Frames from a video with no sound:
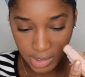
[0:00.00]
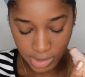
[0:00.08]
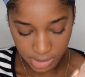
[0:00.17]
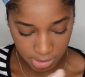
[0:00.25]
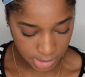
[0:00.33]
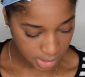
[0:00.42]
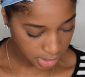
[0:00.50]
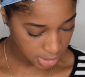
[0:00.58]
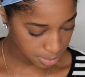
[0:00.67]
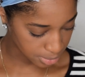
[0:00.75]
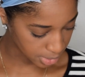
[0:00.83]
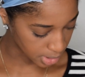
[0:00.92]
think it's such
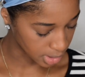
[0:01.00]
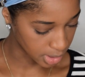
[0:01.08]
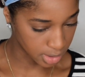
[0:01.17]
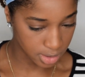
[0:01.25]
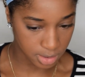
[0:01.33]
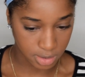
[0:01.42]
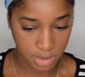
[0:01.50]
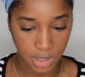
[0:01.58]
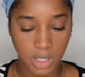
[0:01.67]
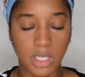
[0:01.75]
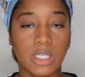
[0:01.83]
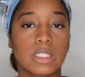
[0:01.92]
a pretty color,
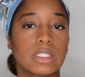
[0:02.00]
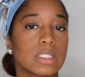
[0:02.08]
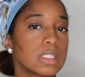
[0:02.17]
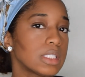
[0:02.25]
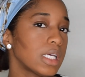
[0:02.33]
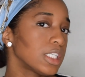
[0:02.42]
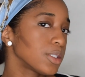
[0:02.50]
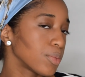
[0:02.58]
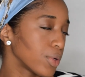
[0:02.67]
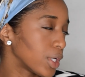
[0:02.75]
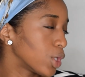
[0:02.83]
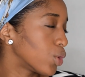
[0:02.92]
such a
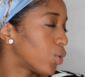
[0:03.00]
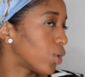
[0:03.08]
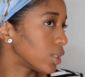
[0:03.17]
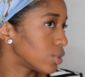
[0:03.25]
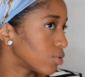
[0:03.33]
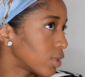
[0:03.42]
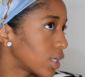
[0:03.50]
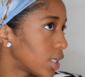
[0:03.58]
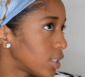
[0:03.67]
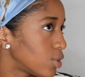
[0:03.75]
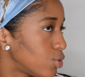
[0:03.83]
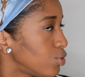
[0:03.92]
pretty contour
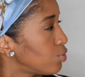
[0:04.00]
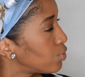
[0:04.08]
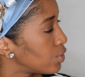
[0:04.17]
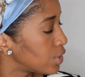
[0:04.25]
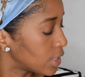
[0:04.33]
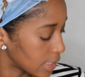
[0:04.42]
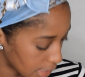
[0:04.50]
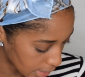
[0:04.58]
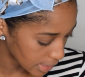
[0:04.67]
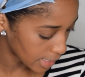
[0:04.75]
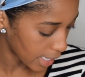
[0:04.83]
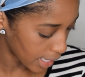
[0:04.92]
color. Do you
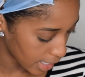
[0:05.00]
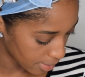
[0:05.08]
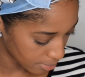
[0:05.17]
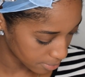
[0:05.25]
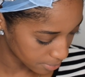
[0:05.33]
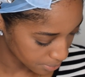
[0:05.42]
see that?